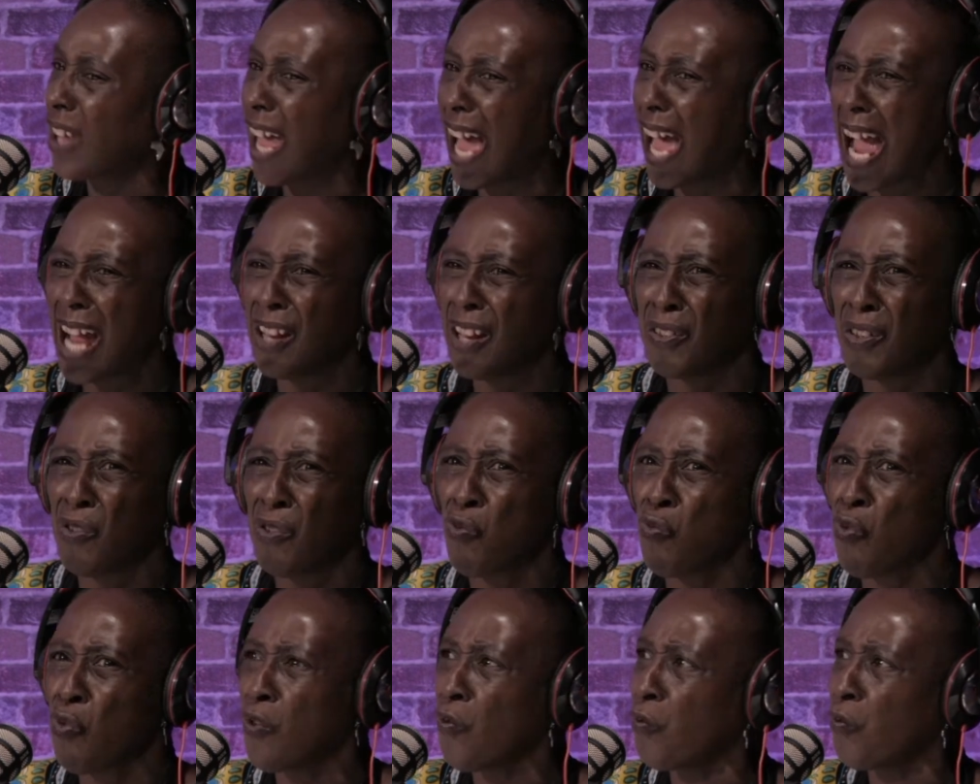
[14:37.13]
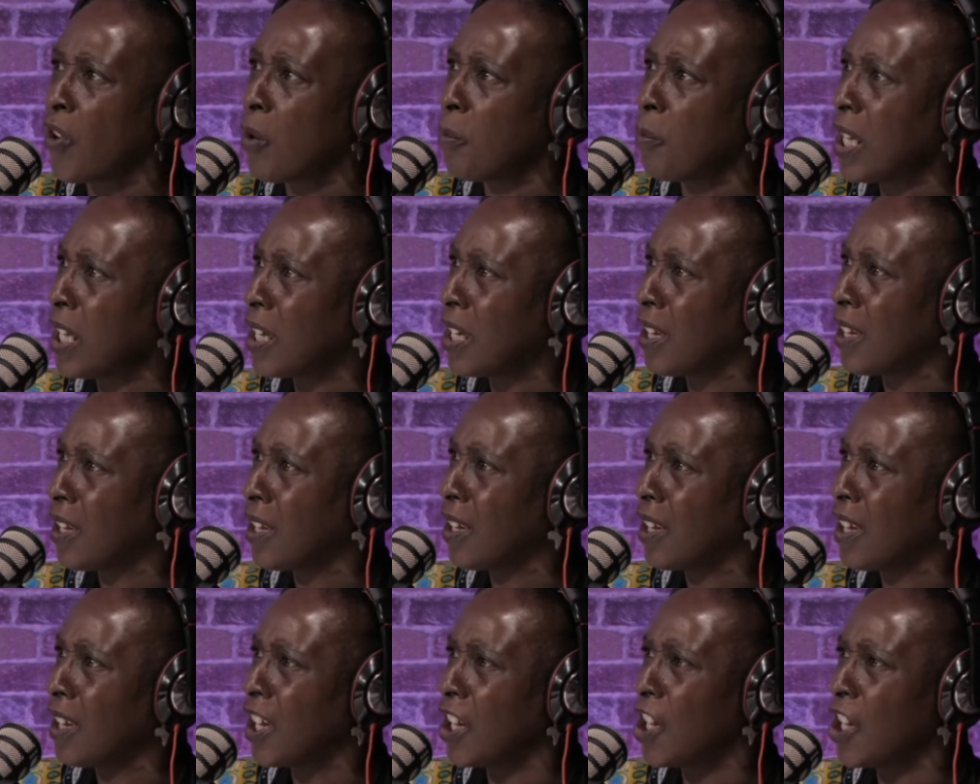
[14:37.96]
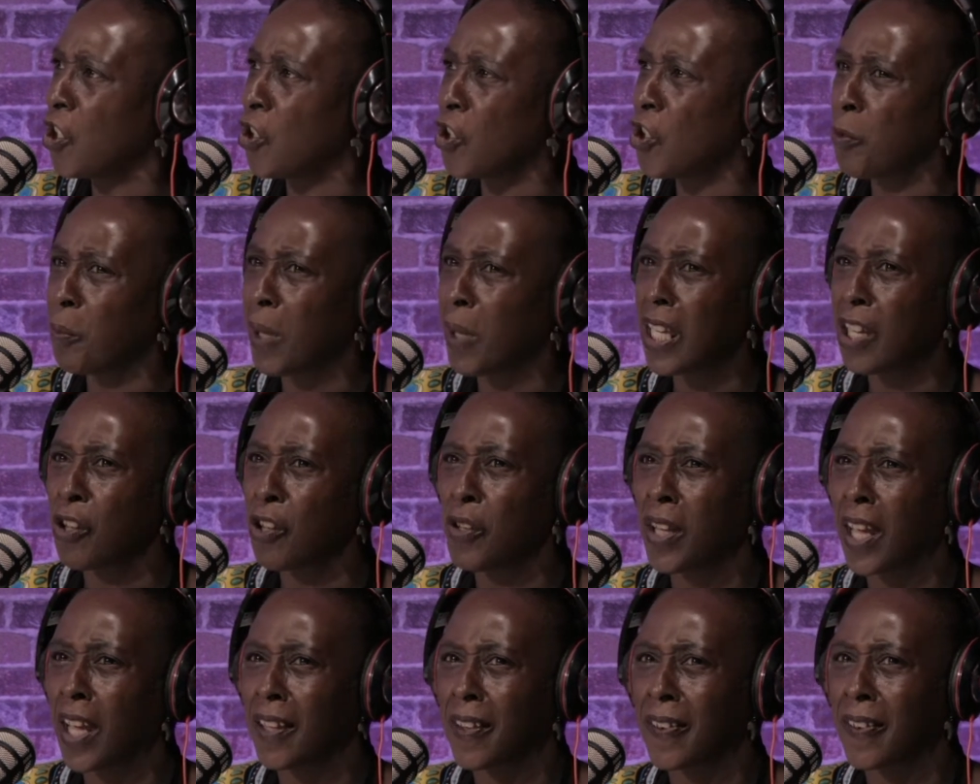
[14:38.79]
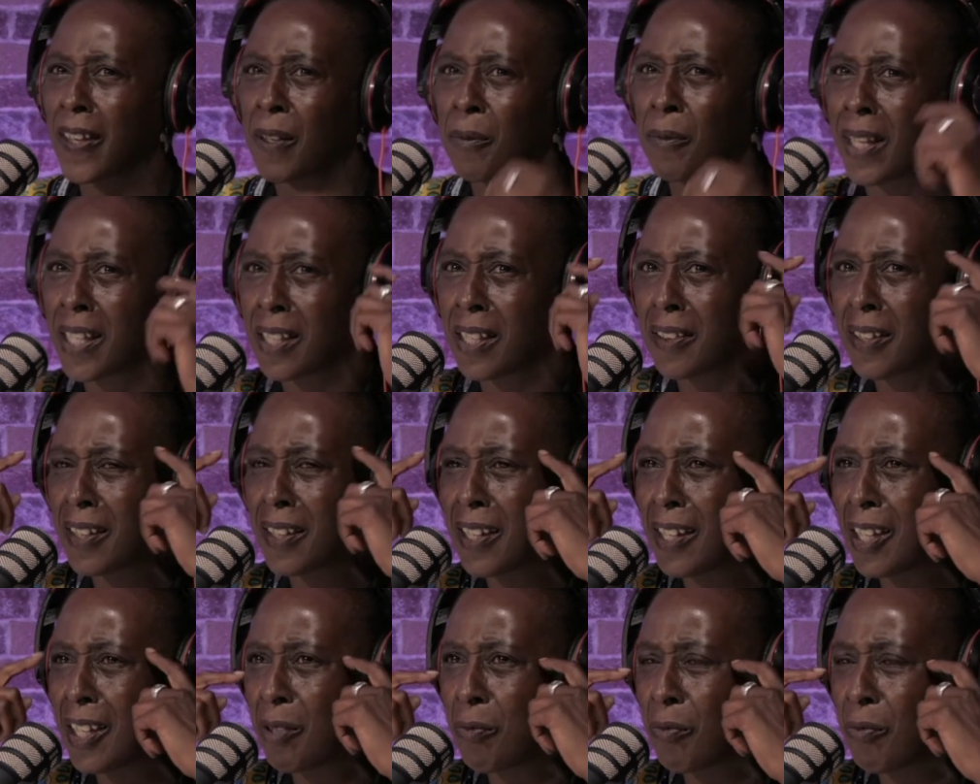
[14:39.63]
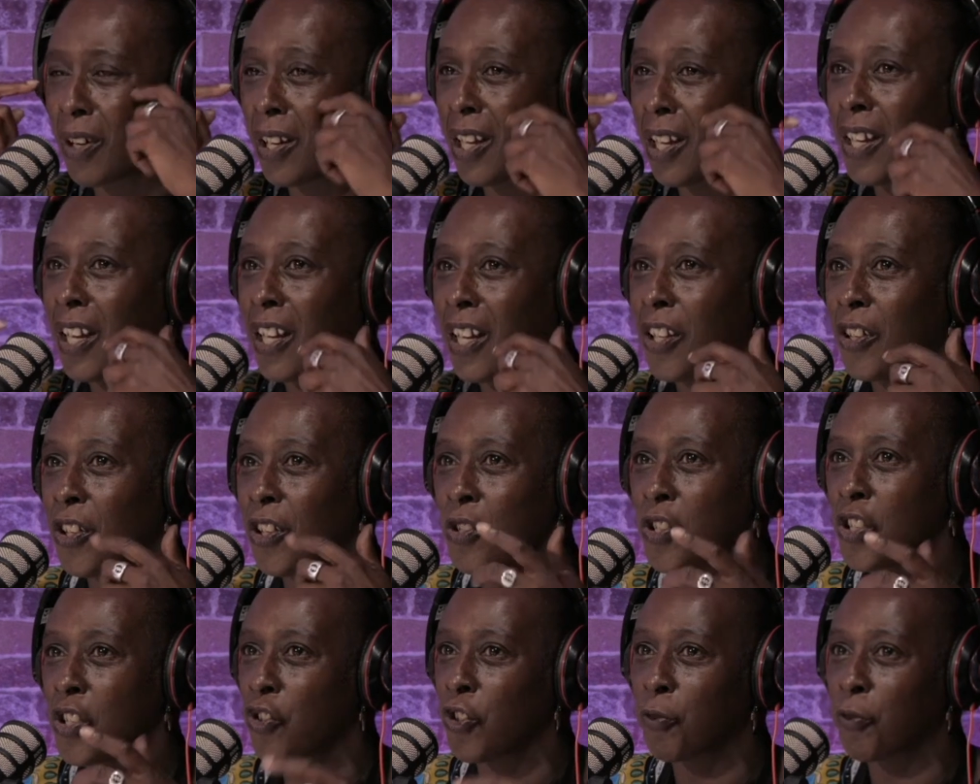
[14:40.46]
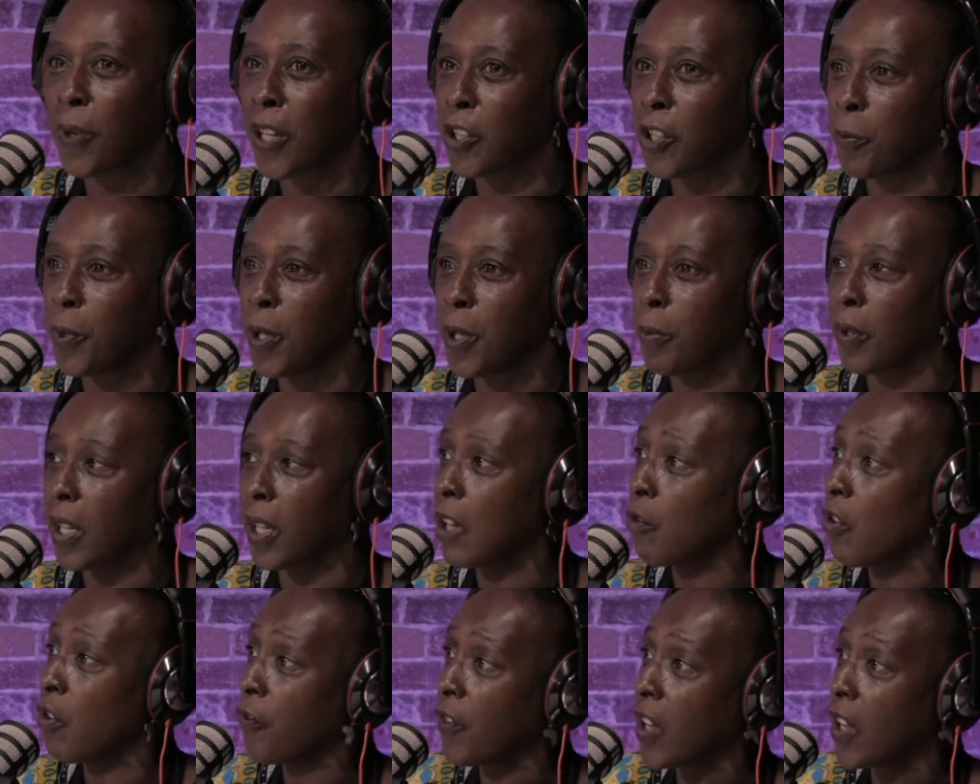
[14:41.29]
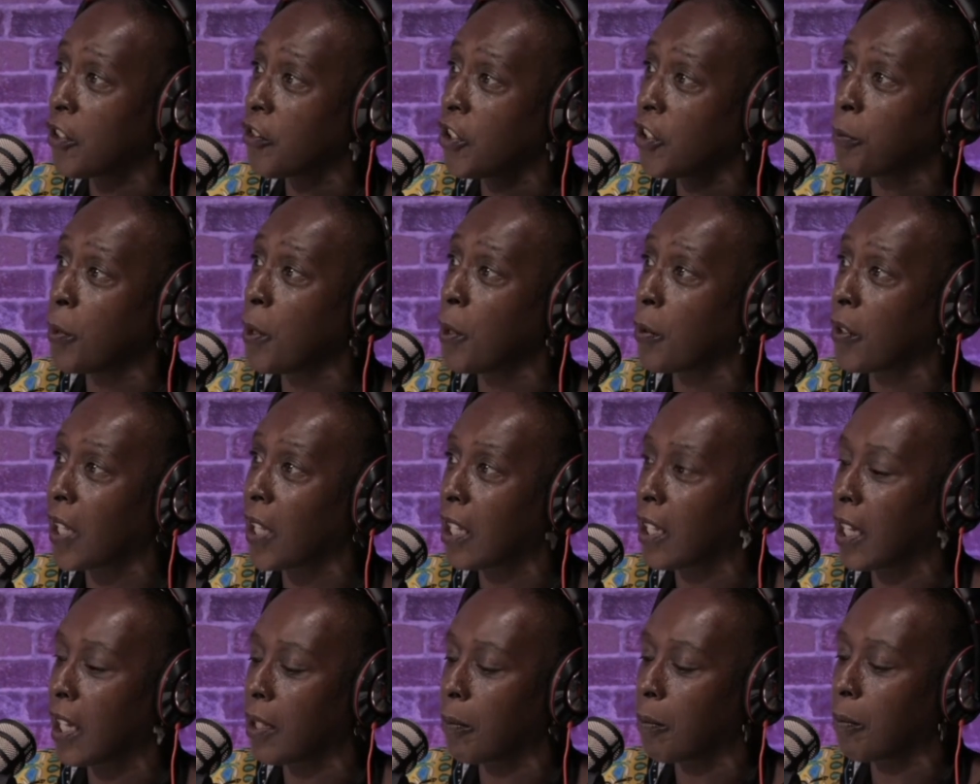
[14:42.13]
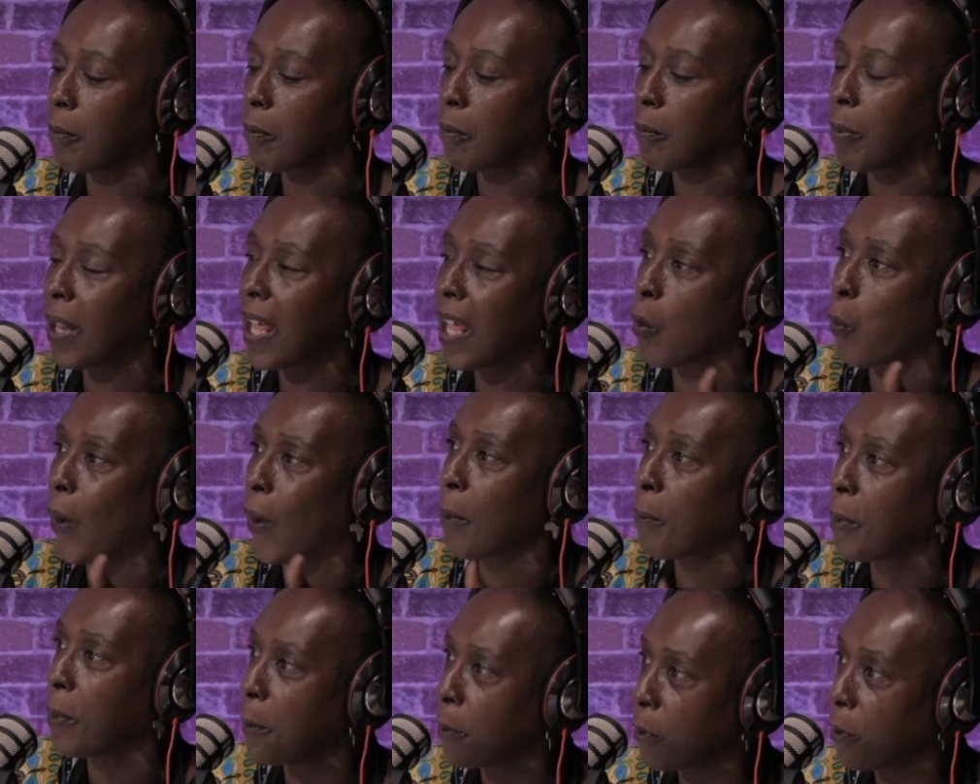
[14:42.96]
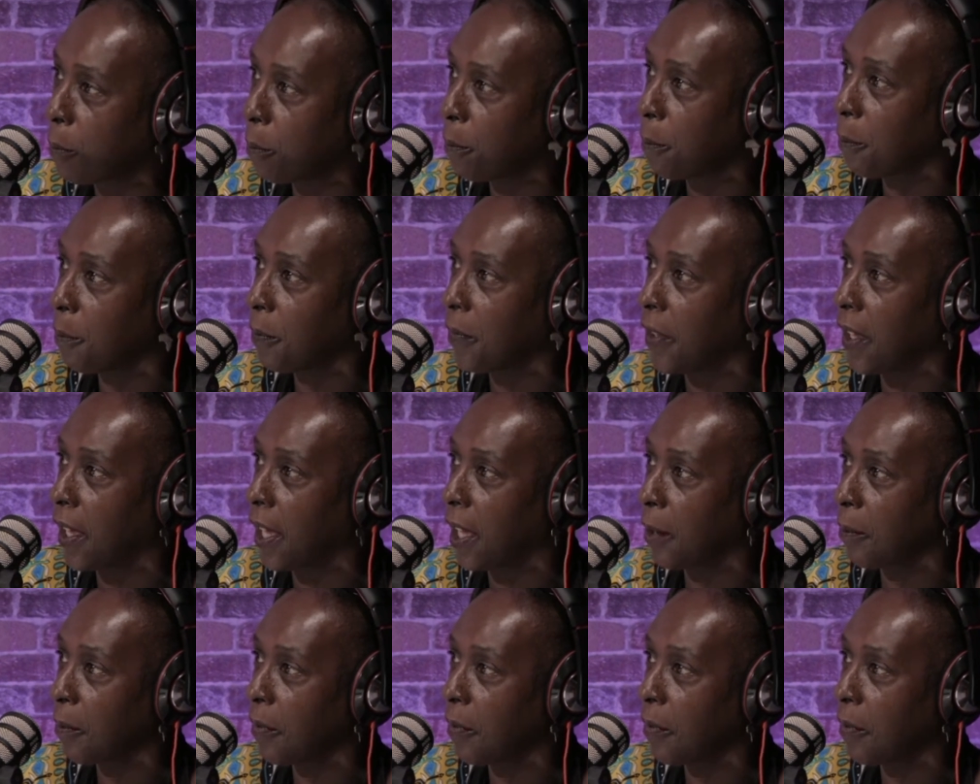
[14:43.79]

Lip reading: They run from it. You know, you might go and get them like, no disrespect to people. I refer to these people like black white people, yeah.